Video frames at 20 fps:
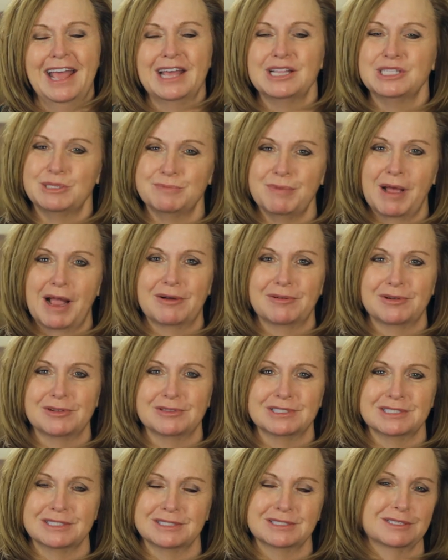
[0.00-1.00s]
and
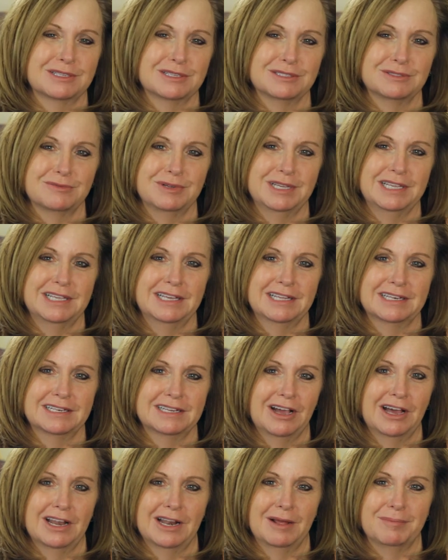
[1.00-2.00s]
spirals is because we get
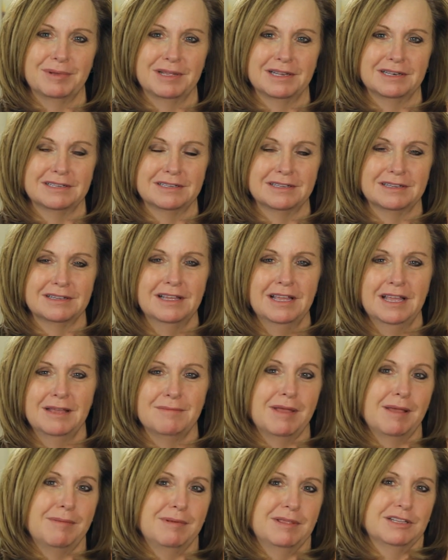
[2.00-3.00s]
caught up into
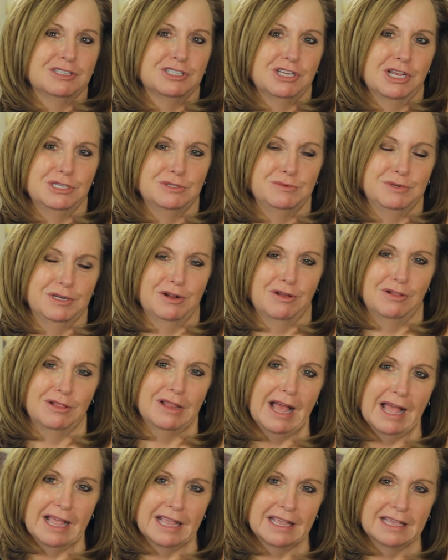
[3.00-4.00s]
maybe the change we don't
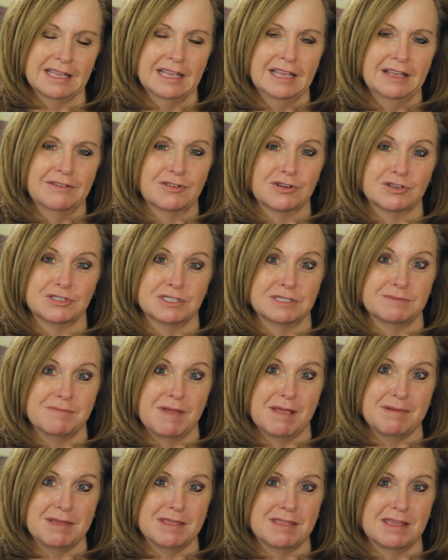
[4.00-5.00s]
like versus
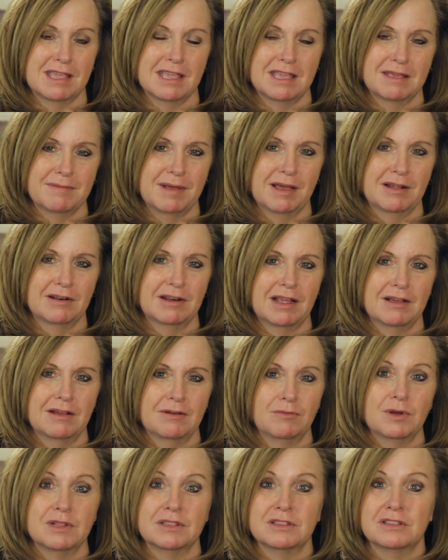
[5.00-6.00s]
maybe thinking about
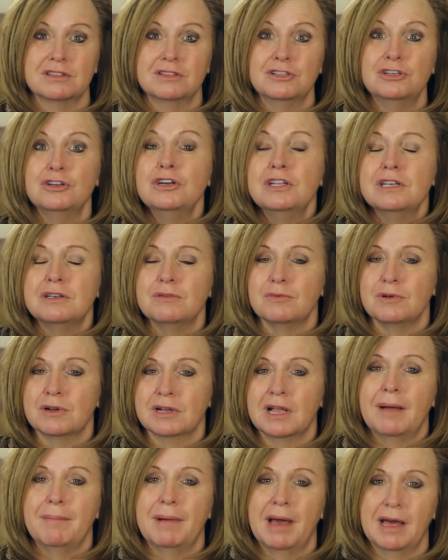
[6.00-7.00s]
what good will
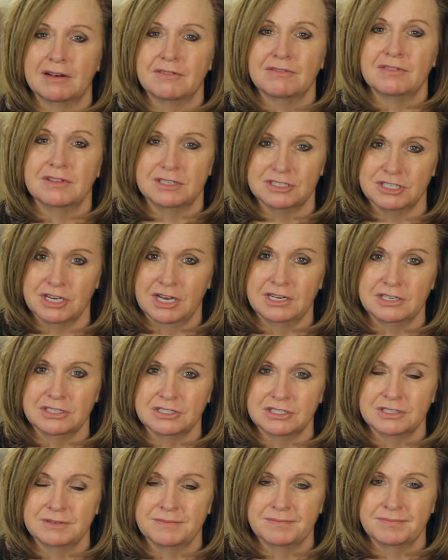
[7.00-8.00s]
come out of the
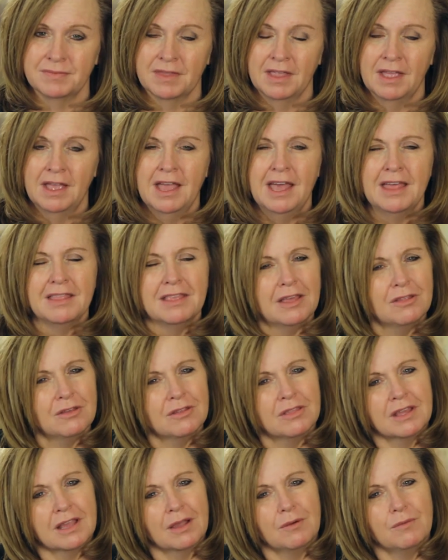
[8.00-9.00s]
change. The other
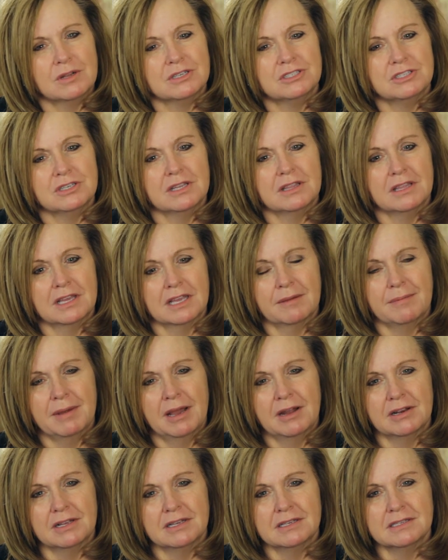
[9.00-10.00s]
thing I want you to think
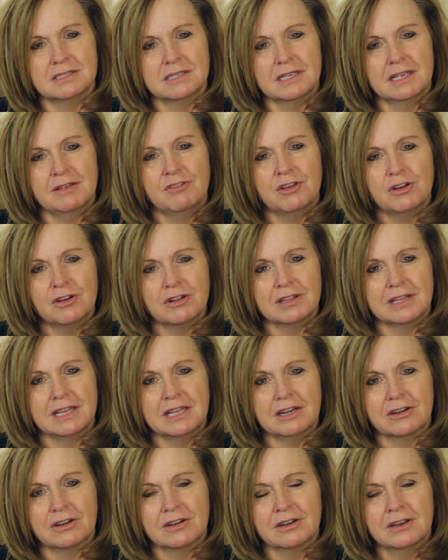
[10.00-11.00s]
about is if you're a
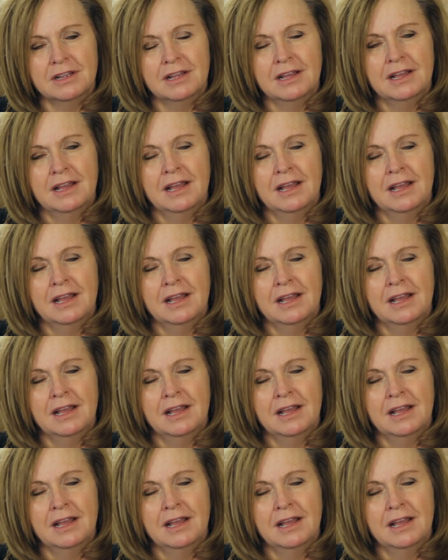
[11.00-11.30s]
leader,